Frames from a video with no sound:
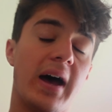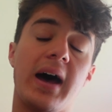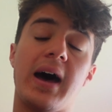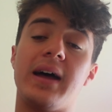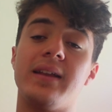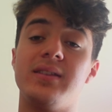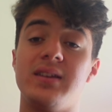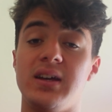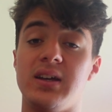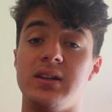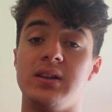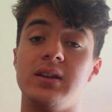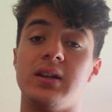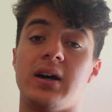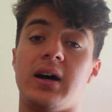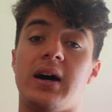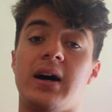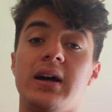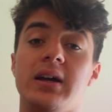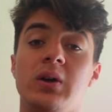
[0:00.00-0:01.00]
and
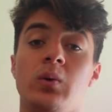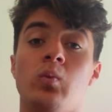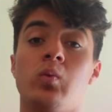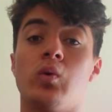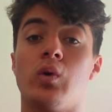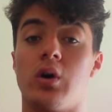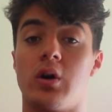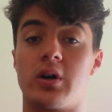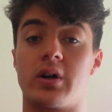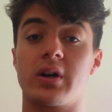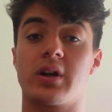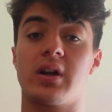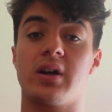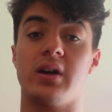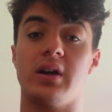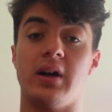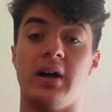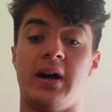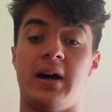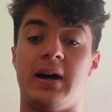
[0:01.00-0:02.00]
then I work,
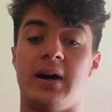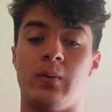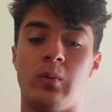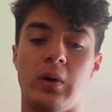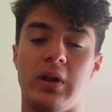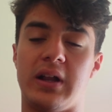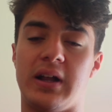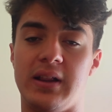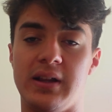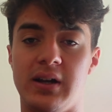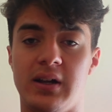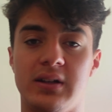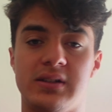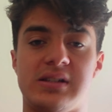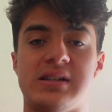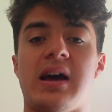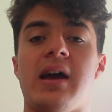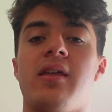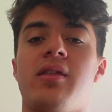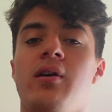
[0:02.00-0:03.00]
uh, well, a little
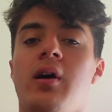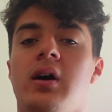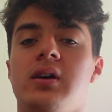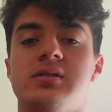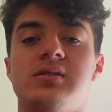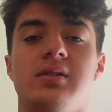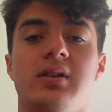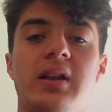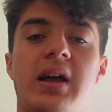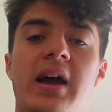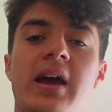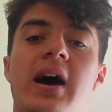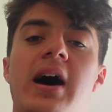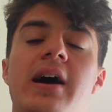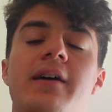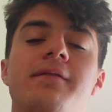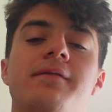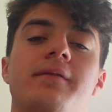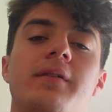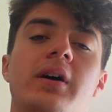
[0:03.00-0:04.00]
side hustle I
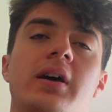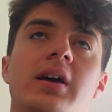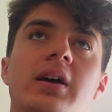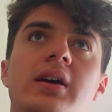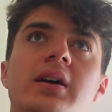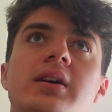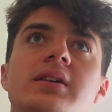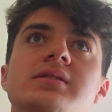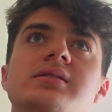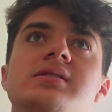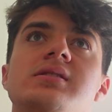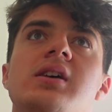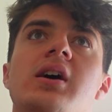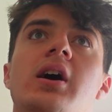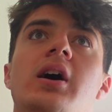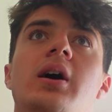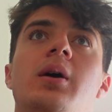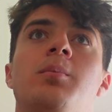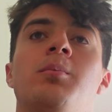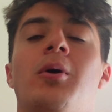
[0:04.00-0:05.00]
have is
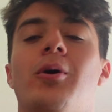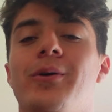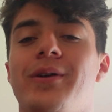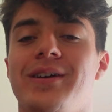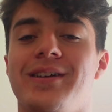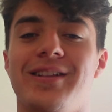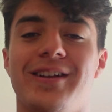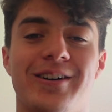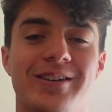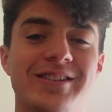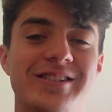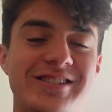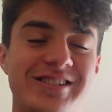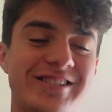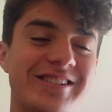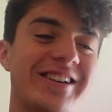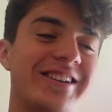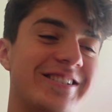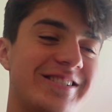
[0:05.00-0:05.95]
mowing lawns.